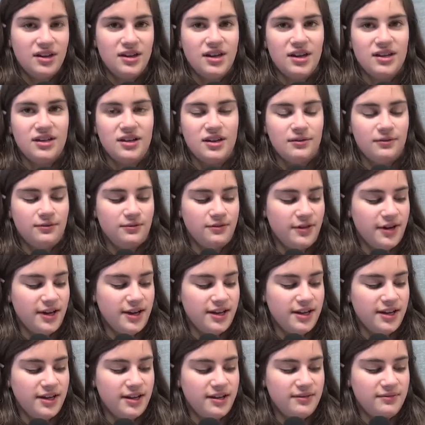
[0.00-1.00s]
And on
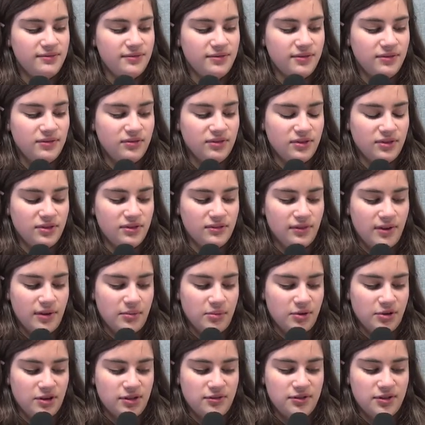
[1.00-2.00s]
Friday,
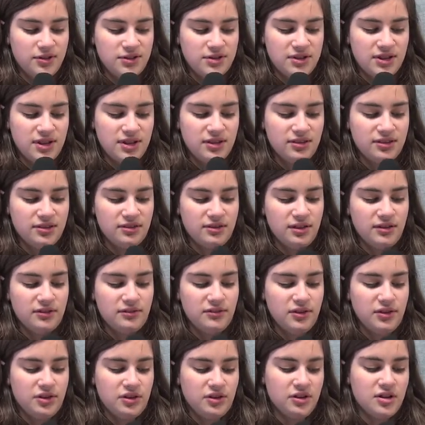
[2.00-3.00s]
February 14th, you
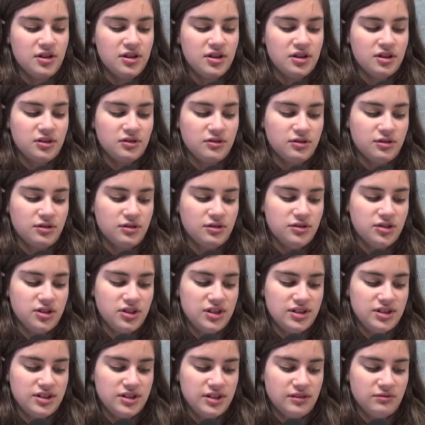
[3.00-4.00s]
have your grilled
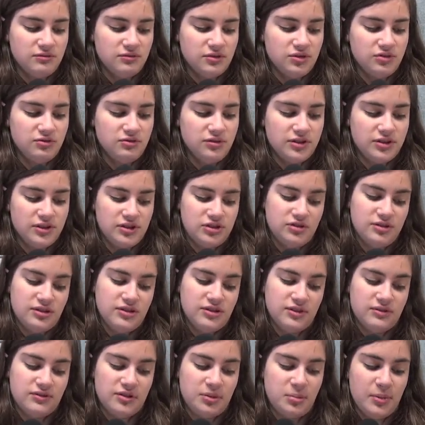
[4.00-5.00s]
cheese sandwich with a
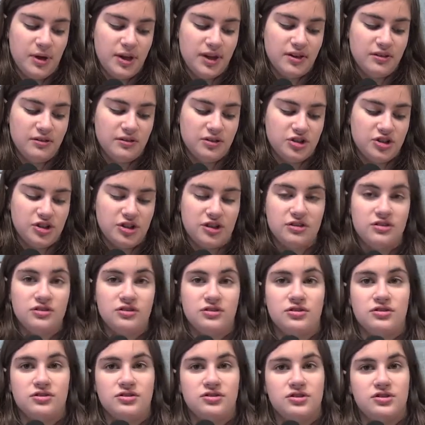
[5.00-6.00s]
choice of tomato or chicken
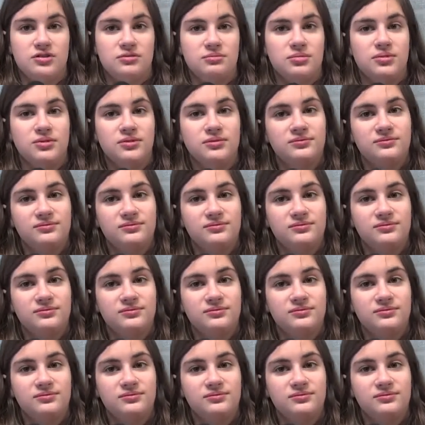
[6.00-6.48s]
noodle soup.